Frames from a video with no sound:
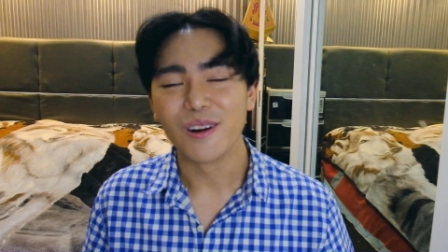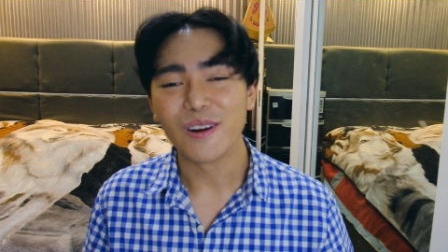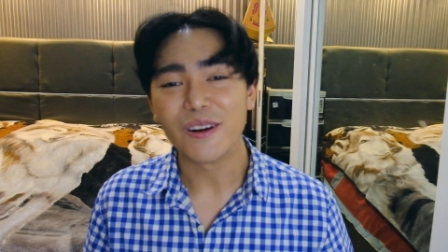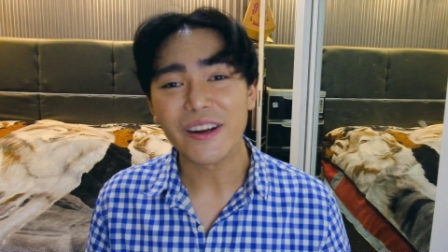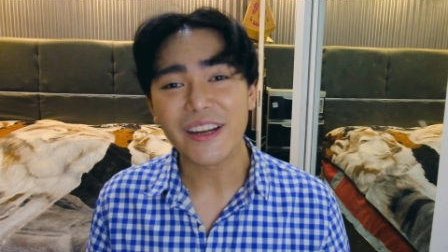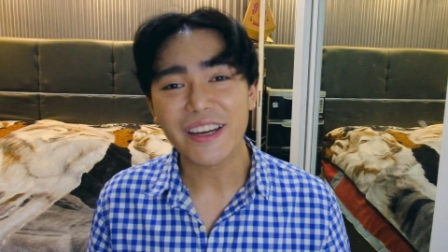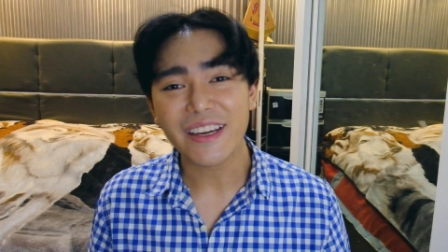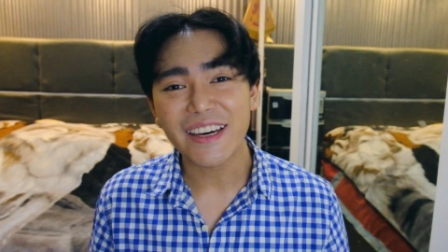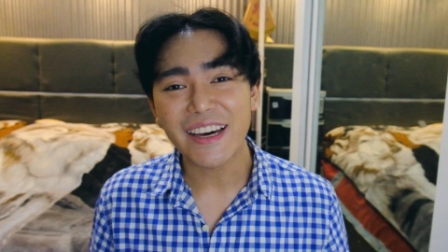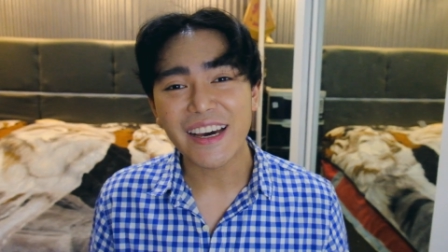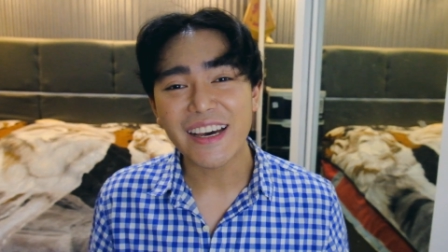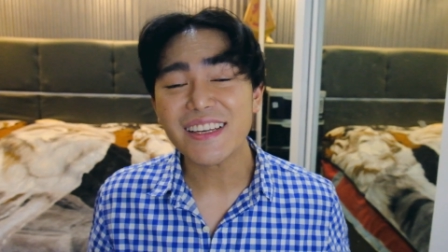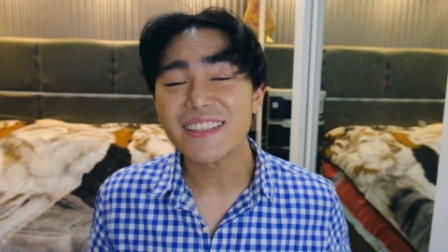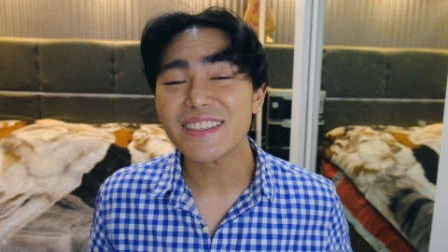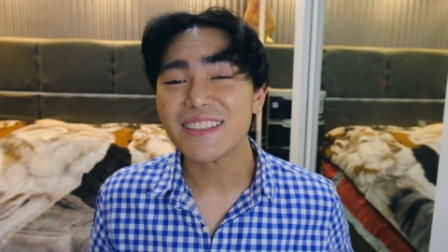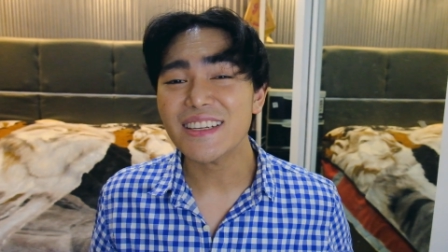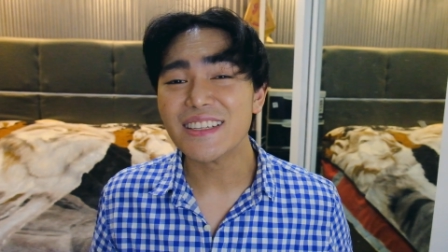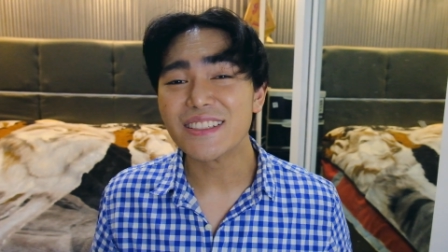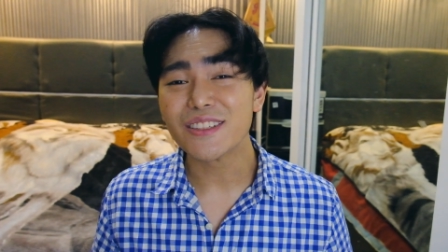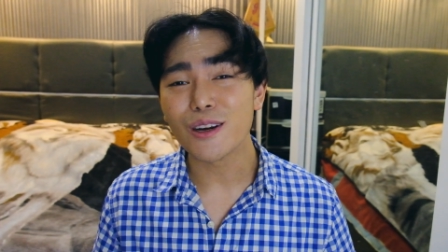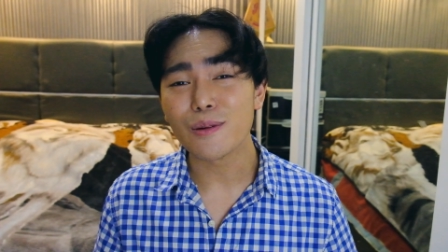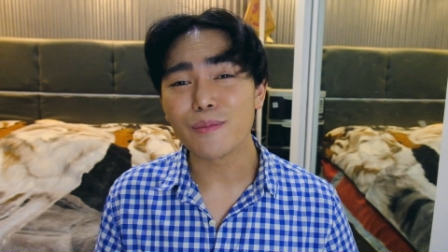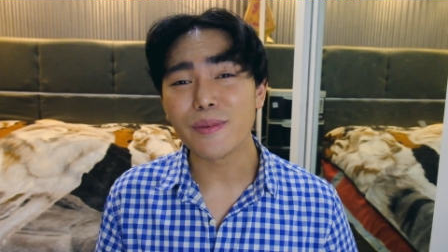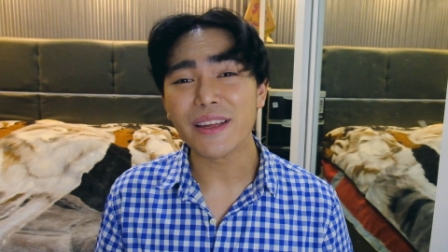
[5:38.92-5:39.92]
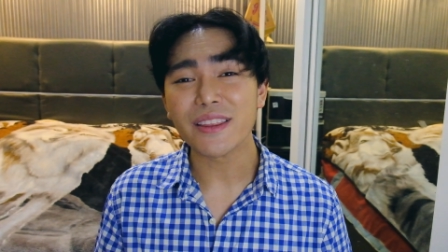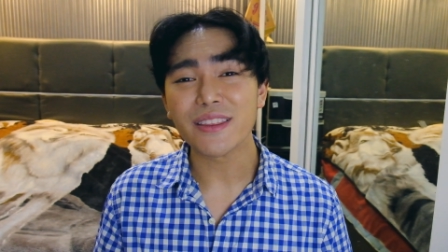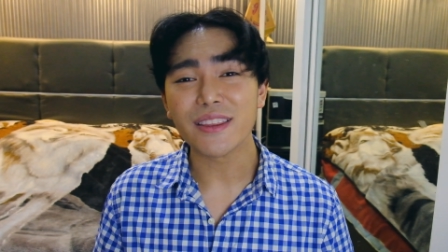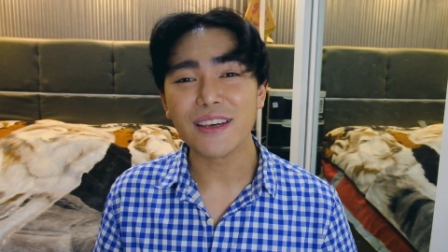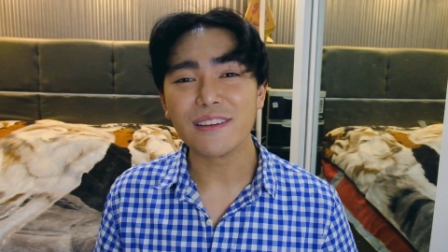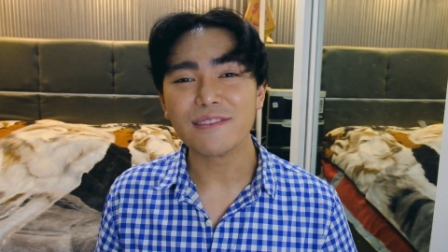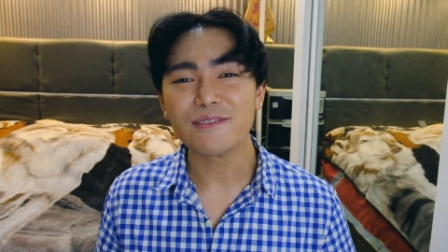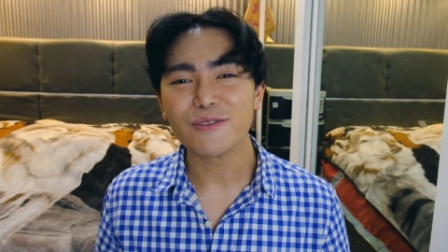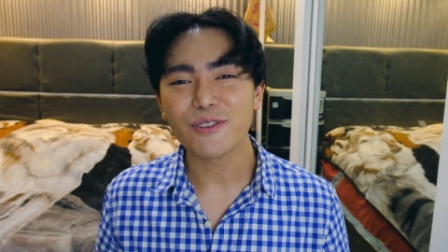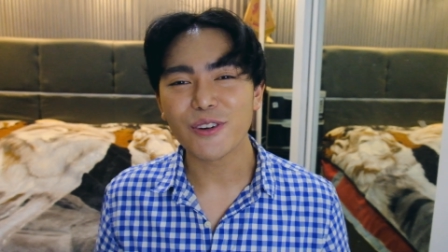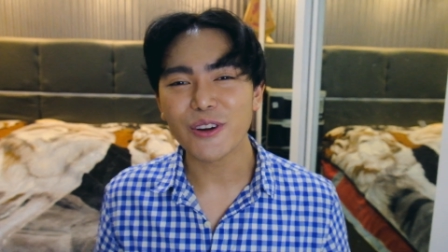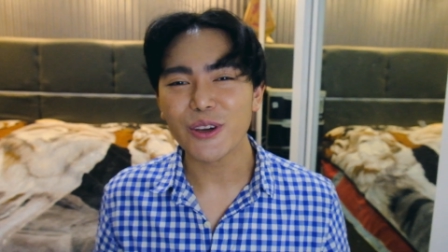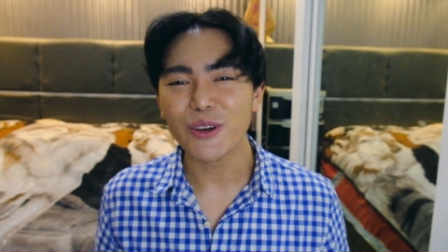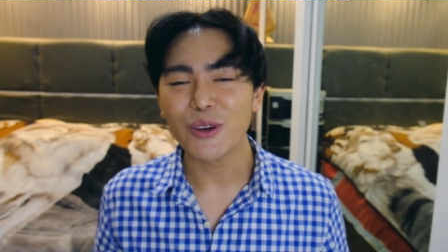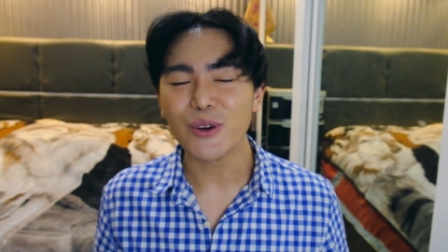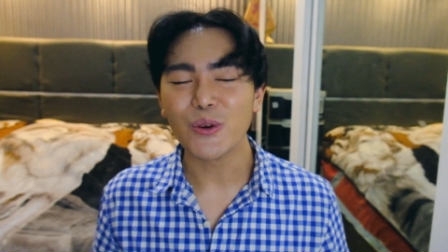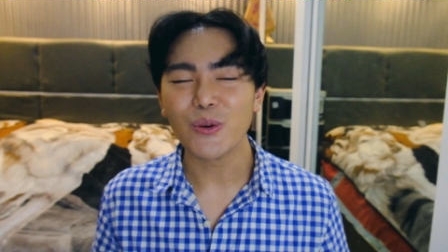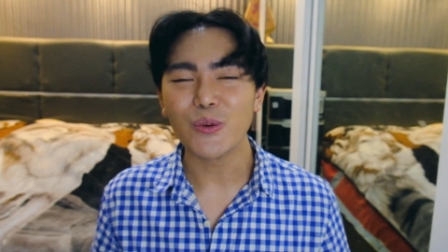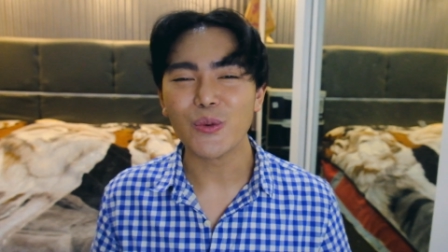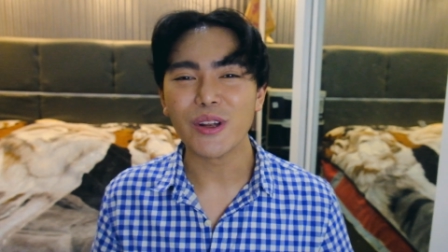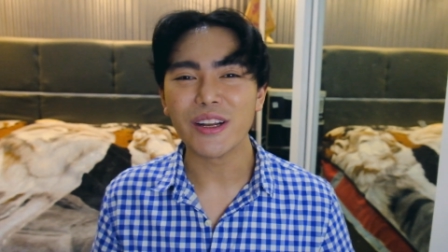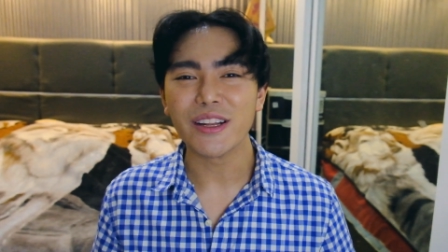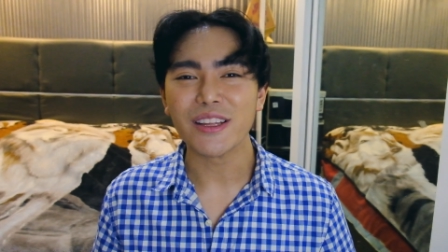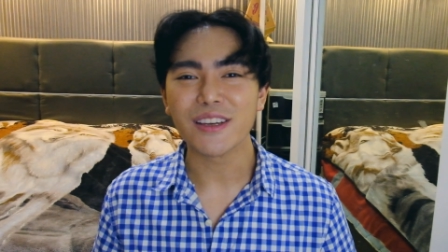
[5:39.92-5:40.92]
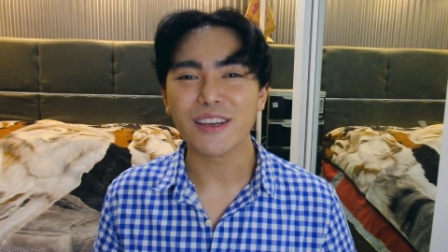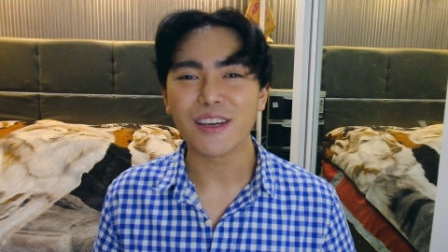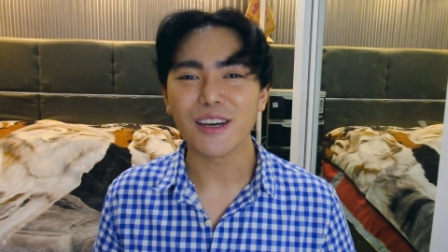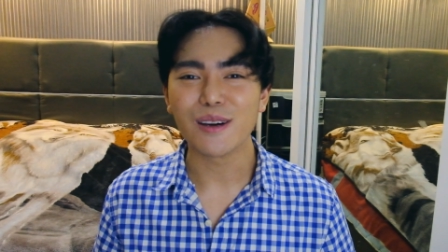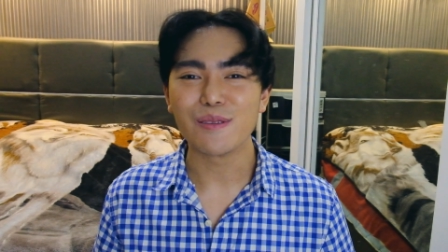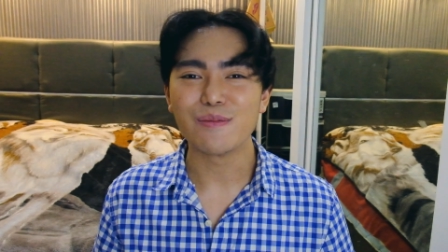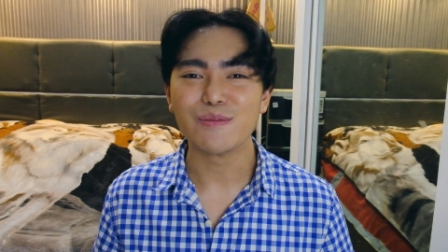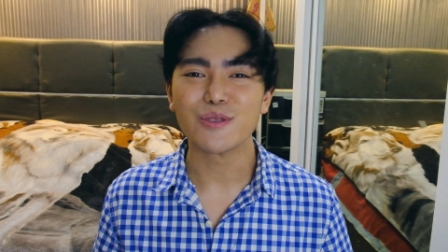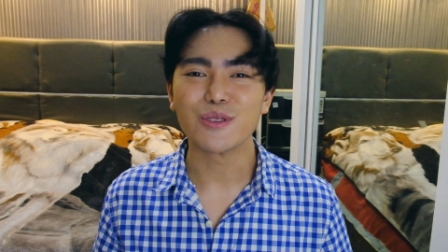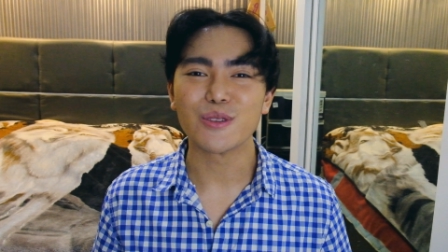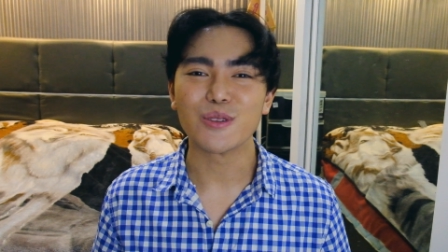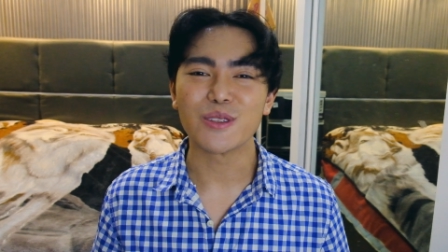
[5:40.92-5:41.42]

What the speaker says: Alright guys, these are my tips for you when it comes